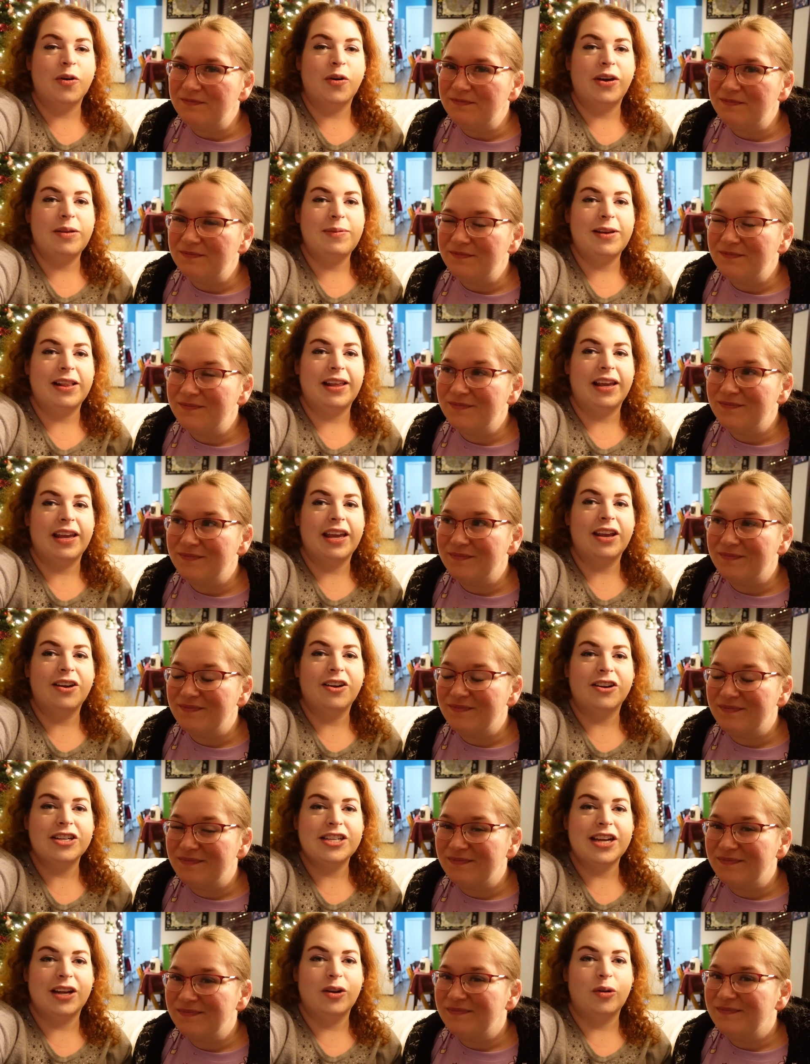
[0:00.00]
Speaker 1: going to be linking her
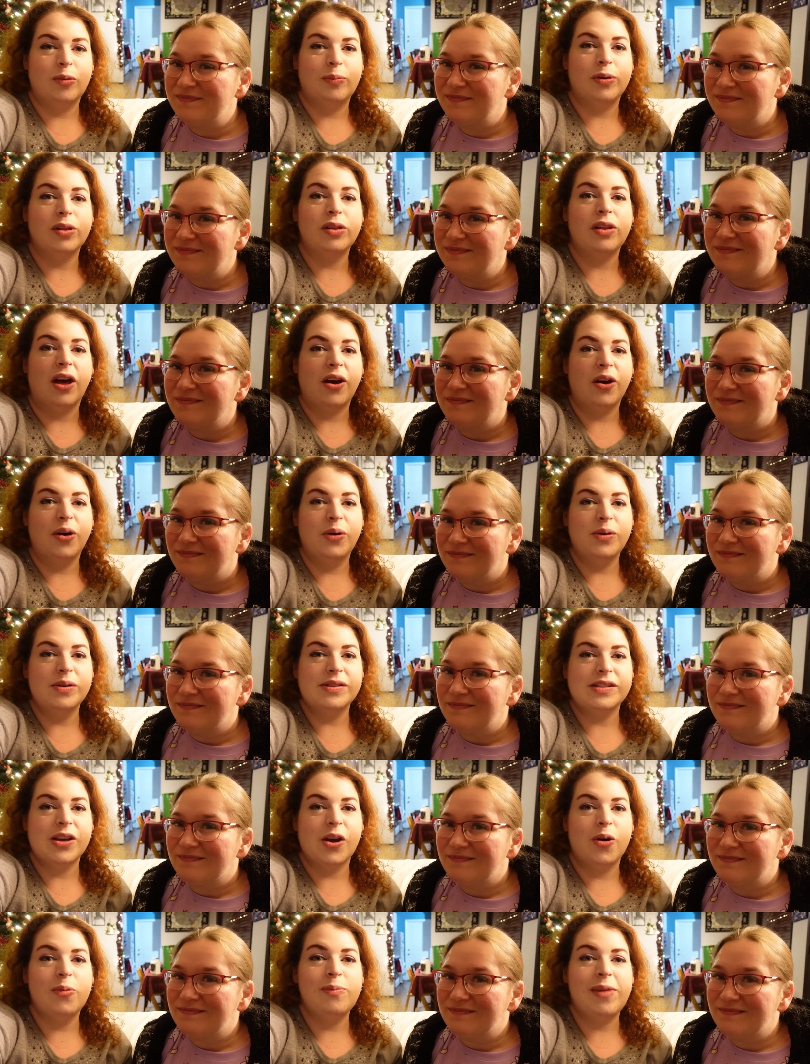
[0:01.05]
channel below.
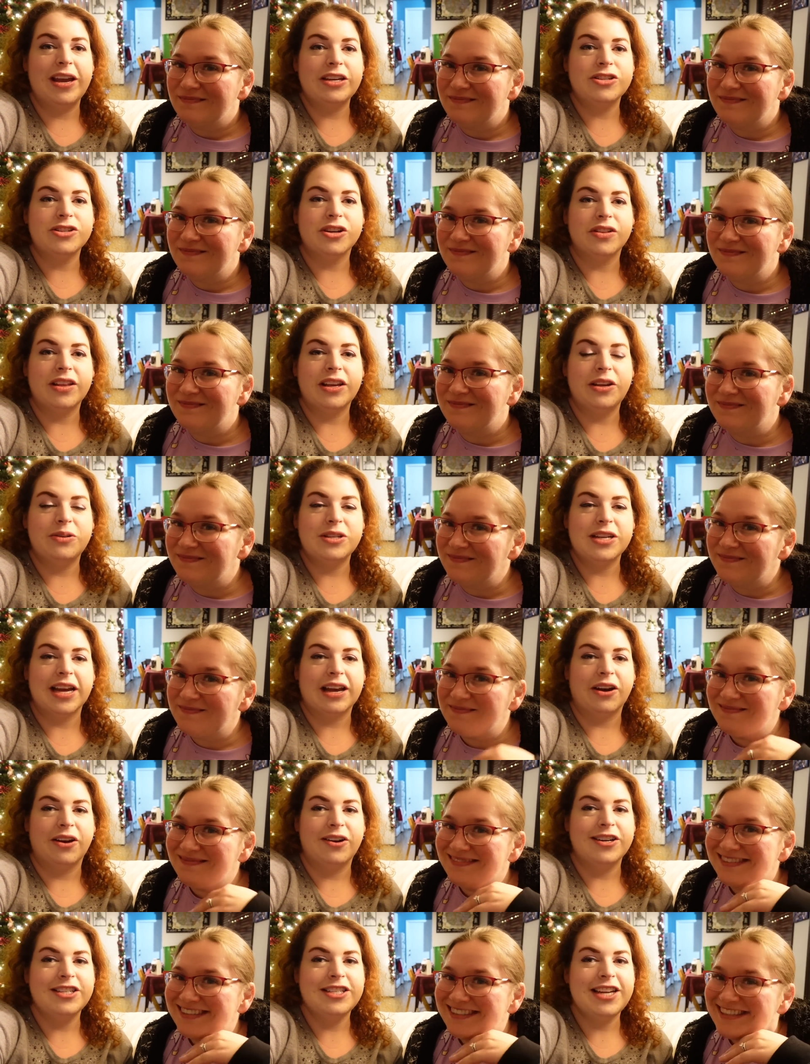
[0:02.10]
So make sure that you check out
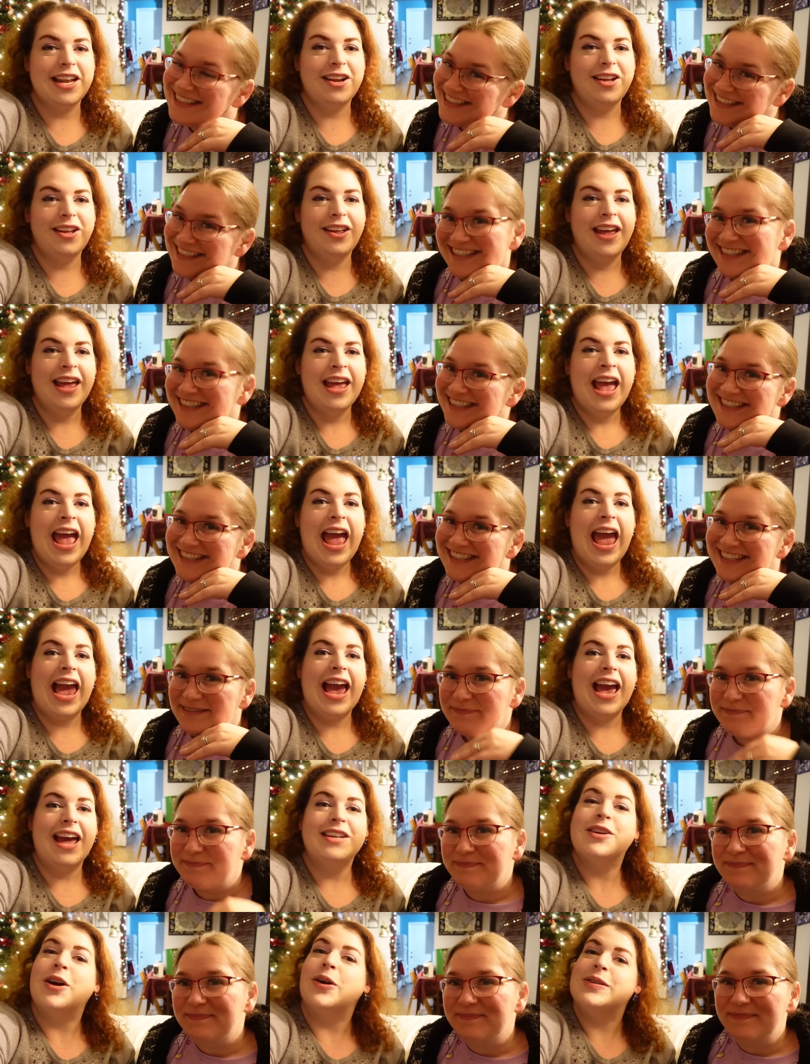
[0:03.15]
her channel
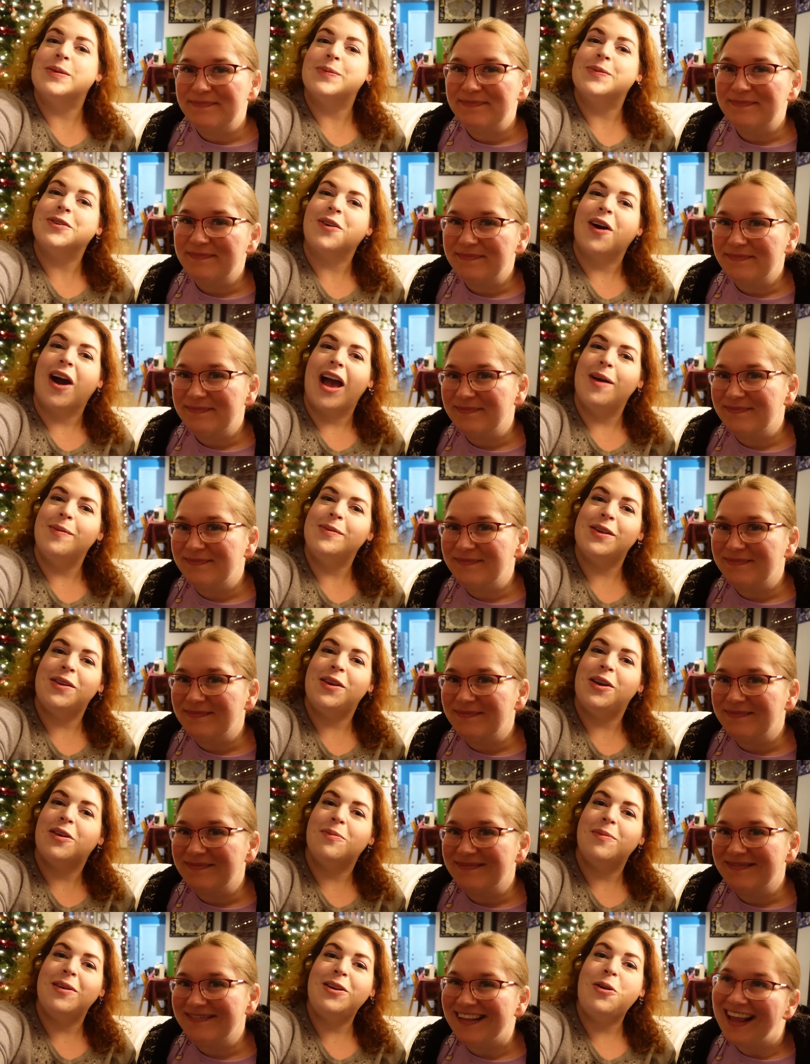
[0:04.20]
and go subscribe so that you can
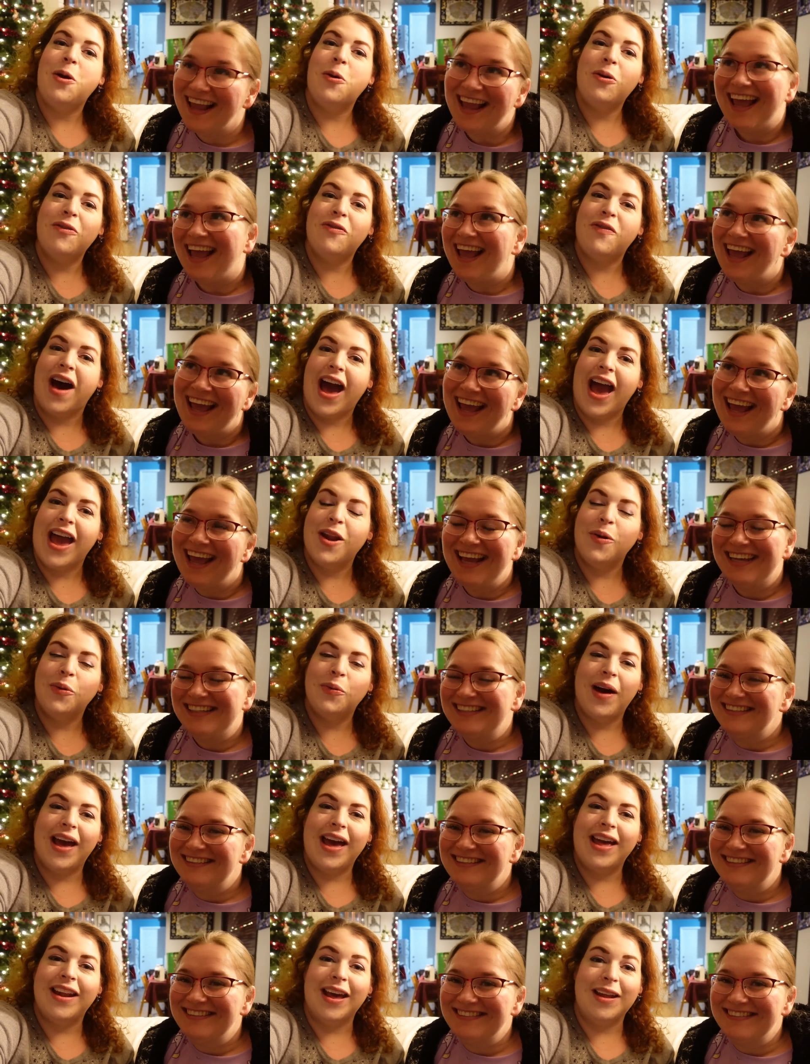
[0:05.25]
be notified
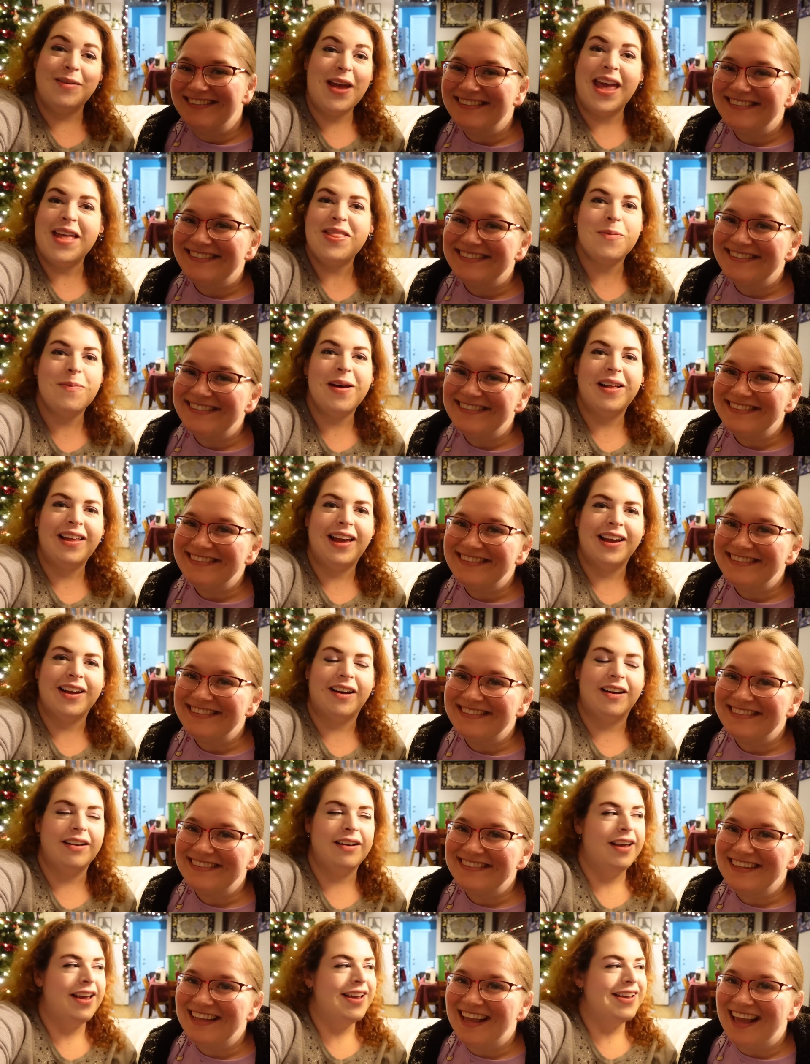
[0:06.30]
when, and hit the bell icon.
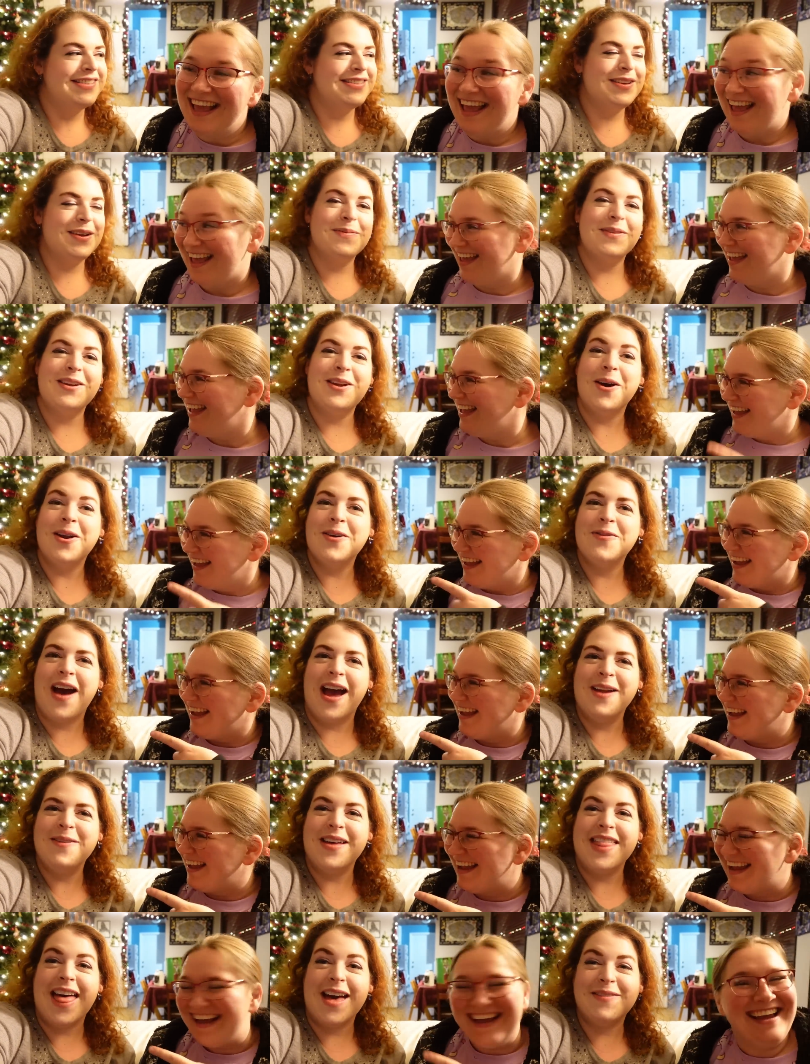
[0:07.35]
So you can hey. be notified when
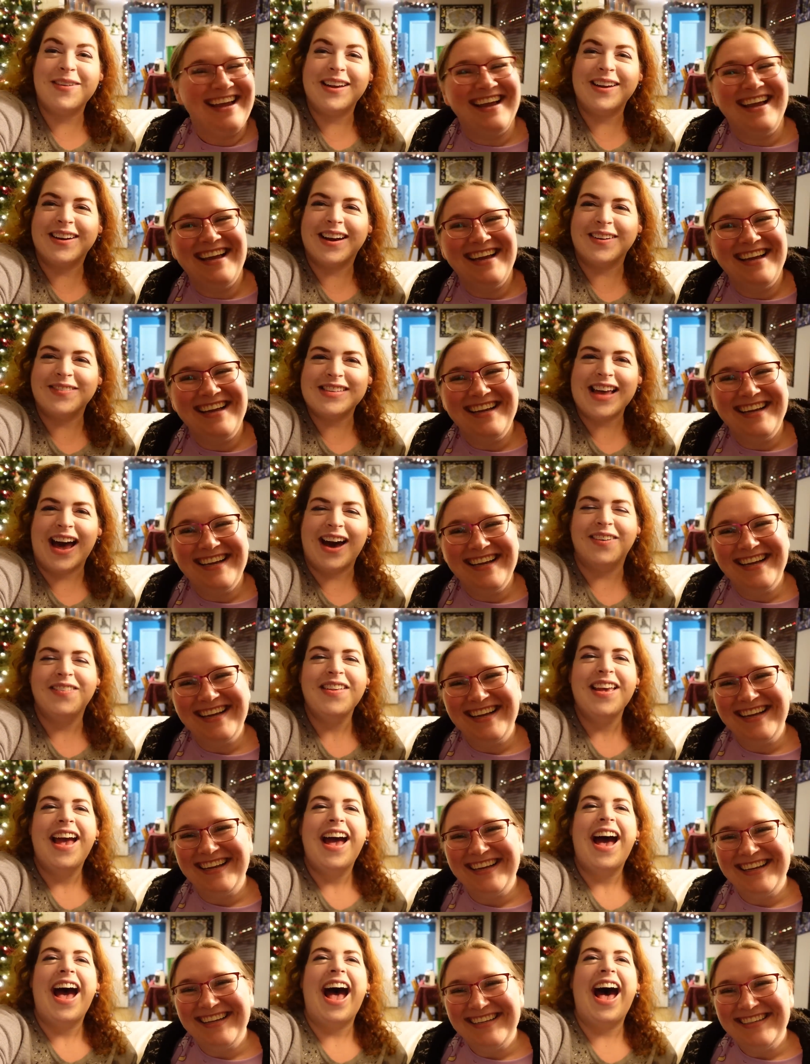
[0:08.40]
that video comes out.
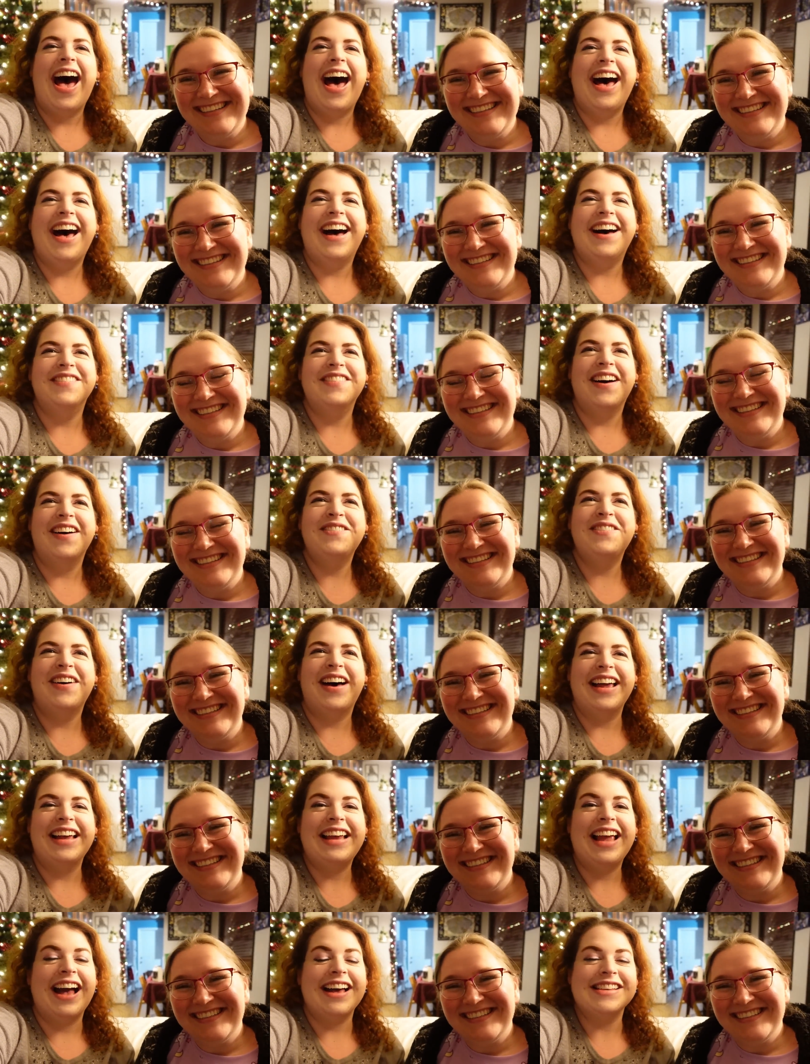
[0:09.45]
Um, but
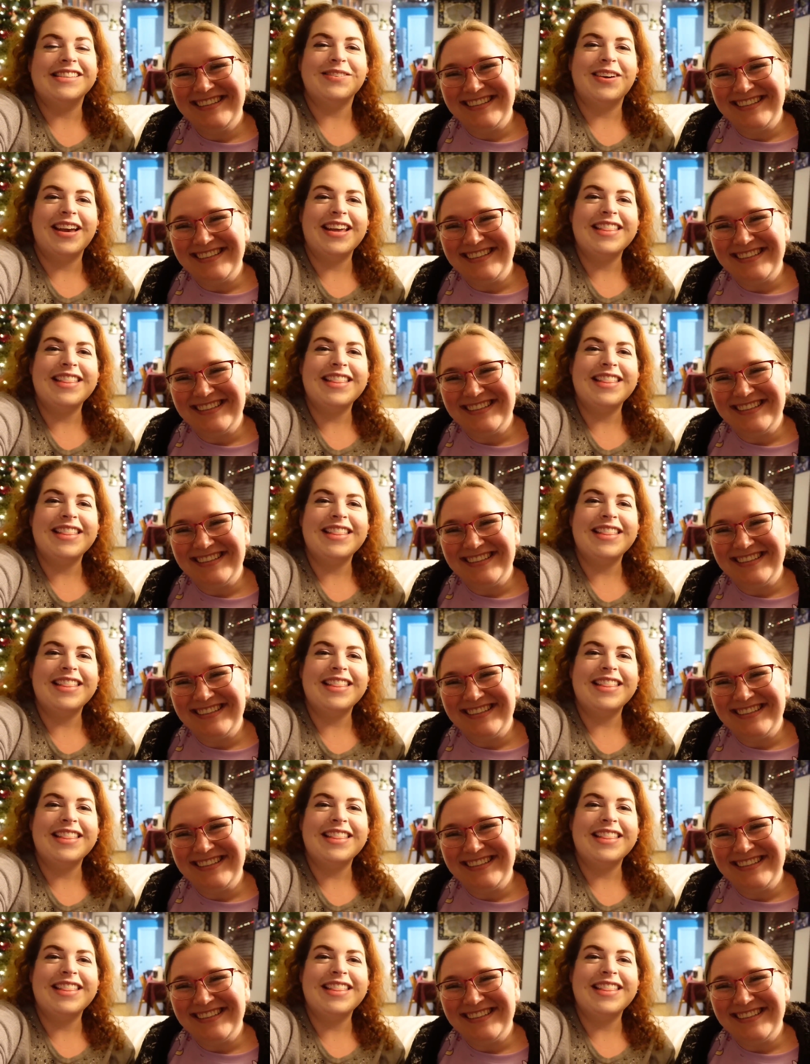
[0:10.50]
yeah, so we